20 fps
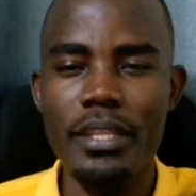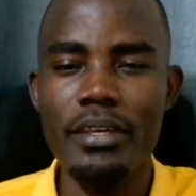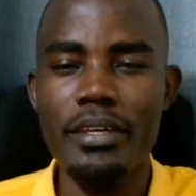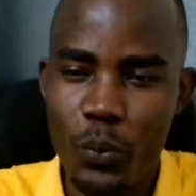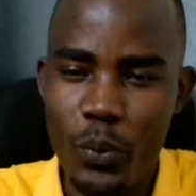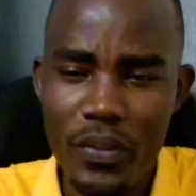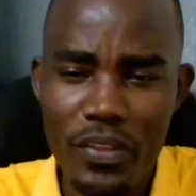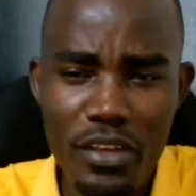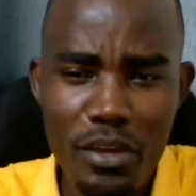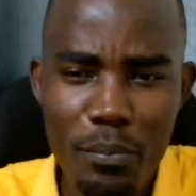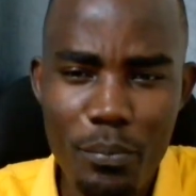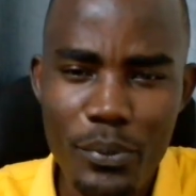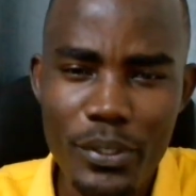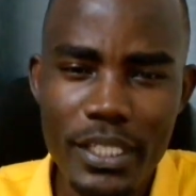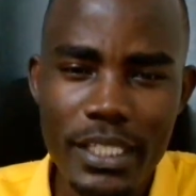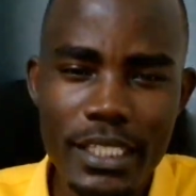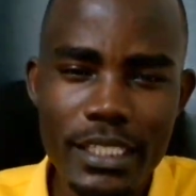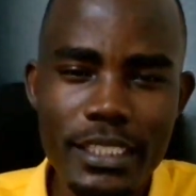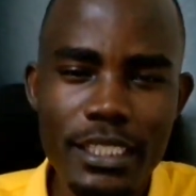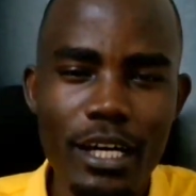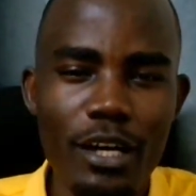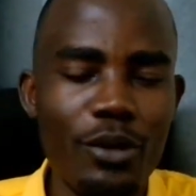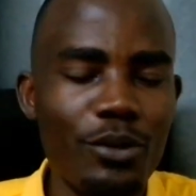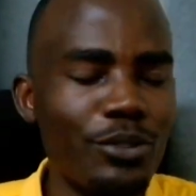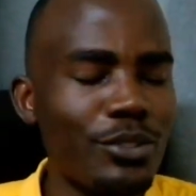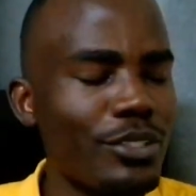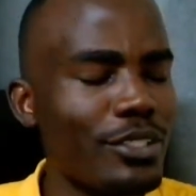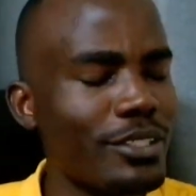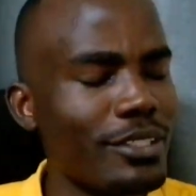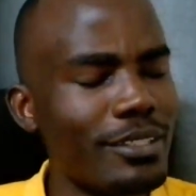Whether you're pulling it
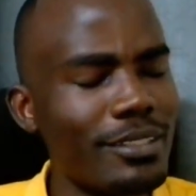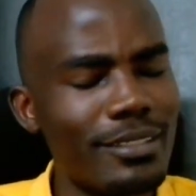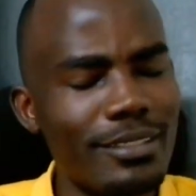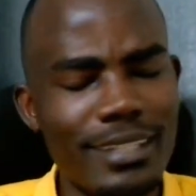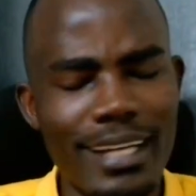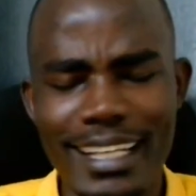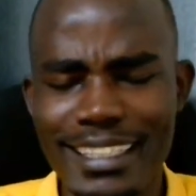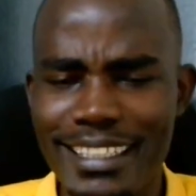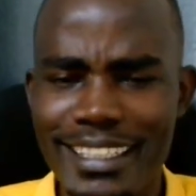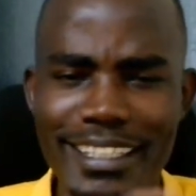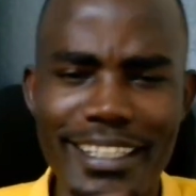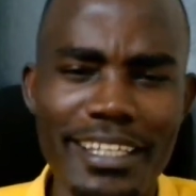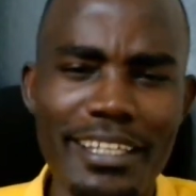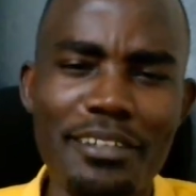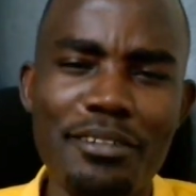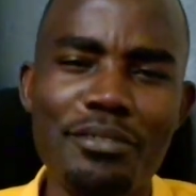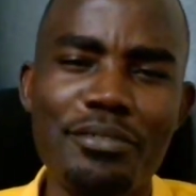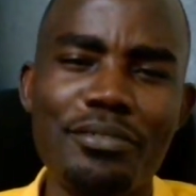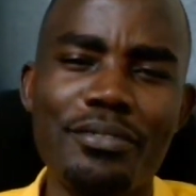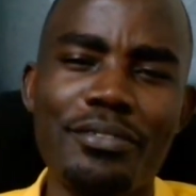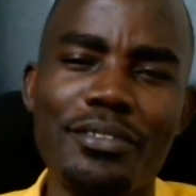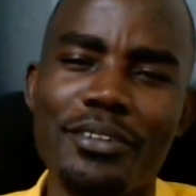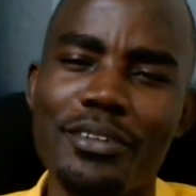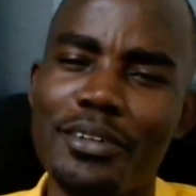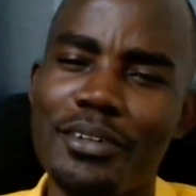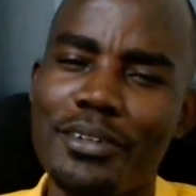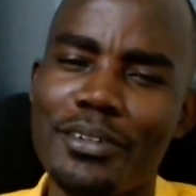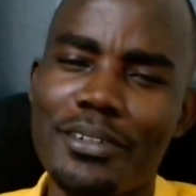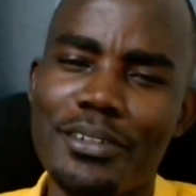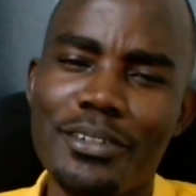out at a cave
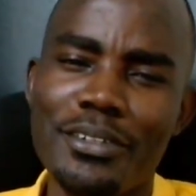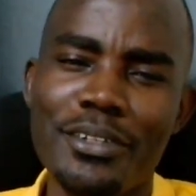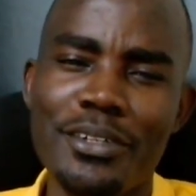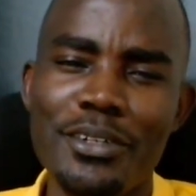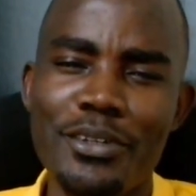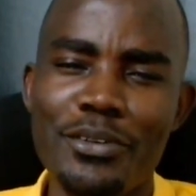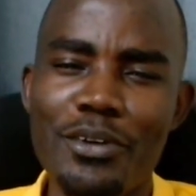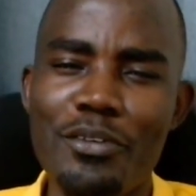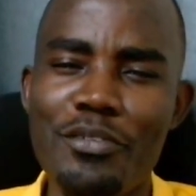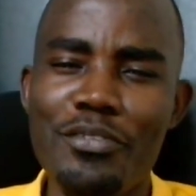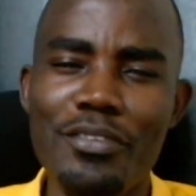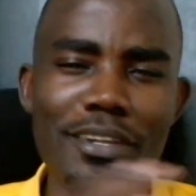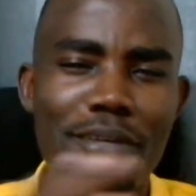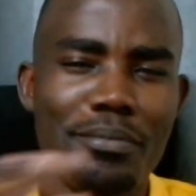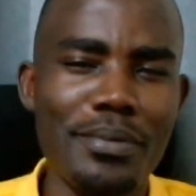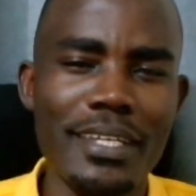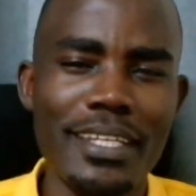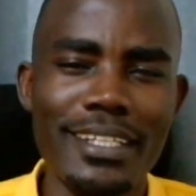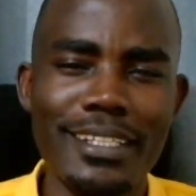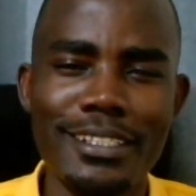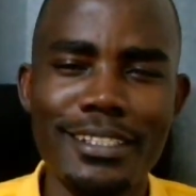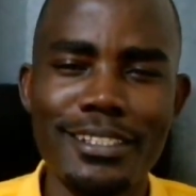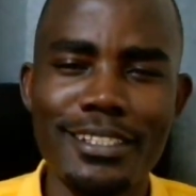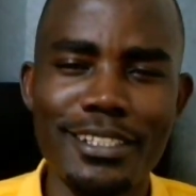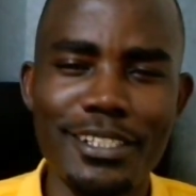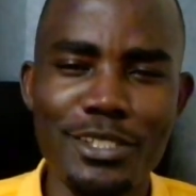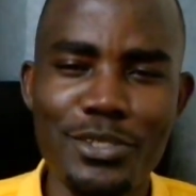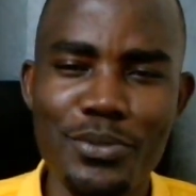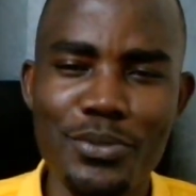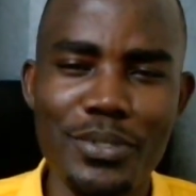or you're flipping
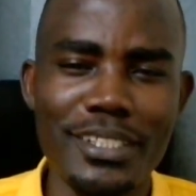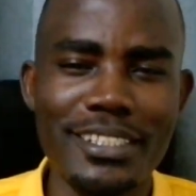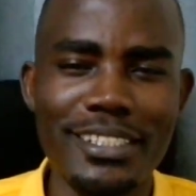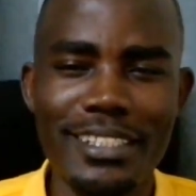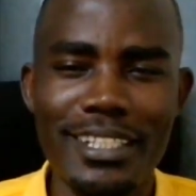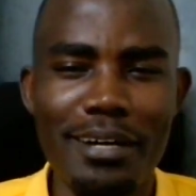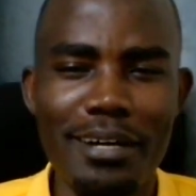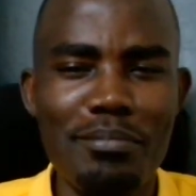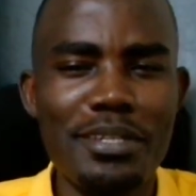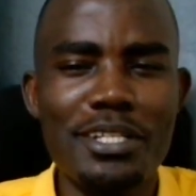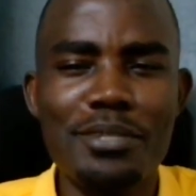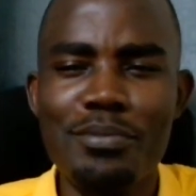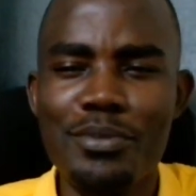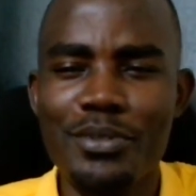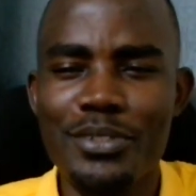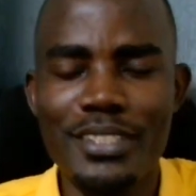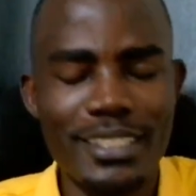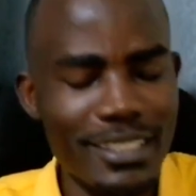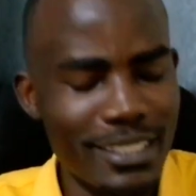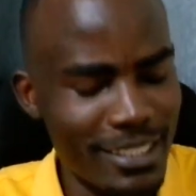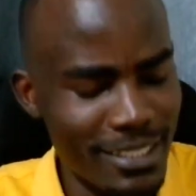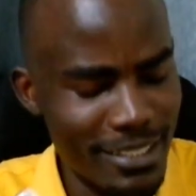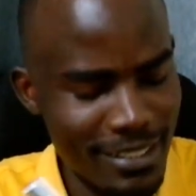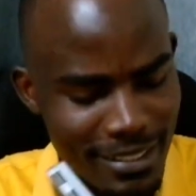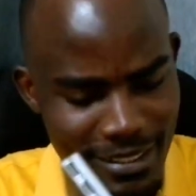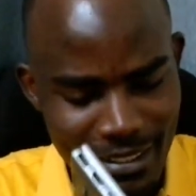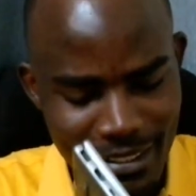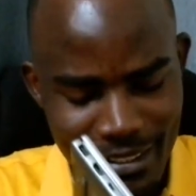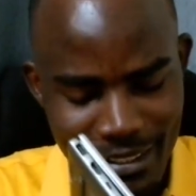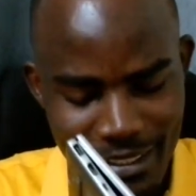it into a tablet mode
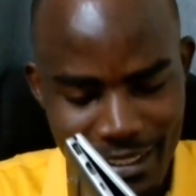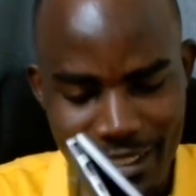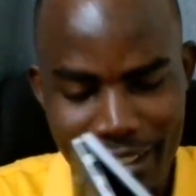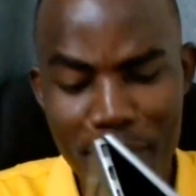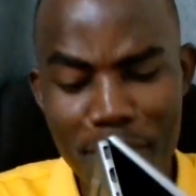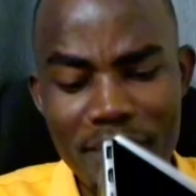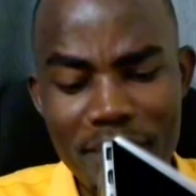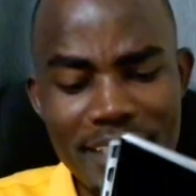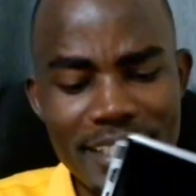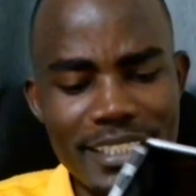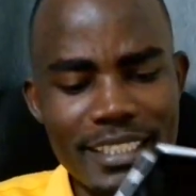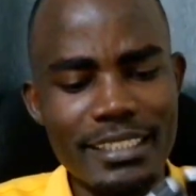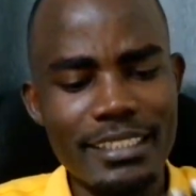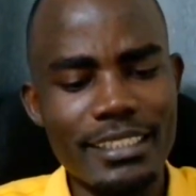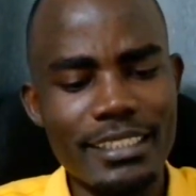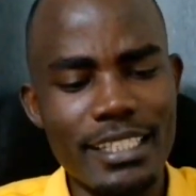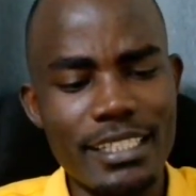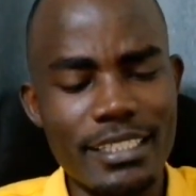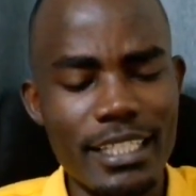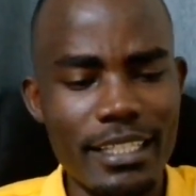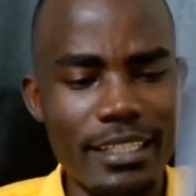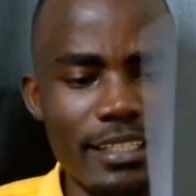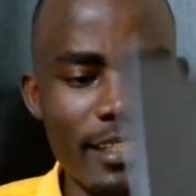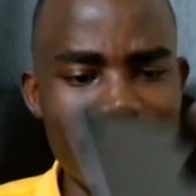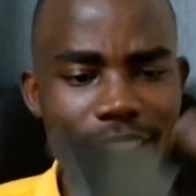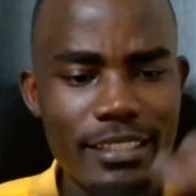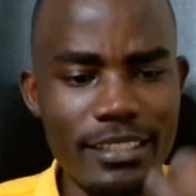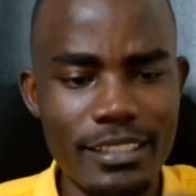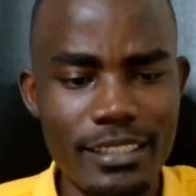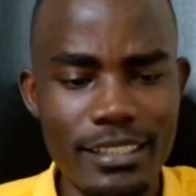in a meeting just like
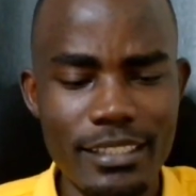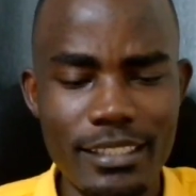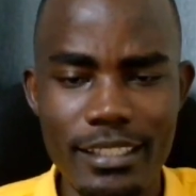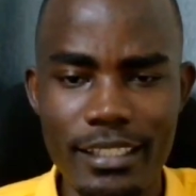this,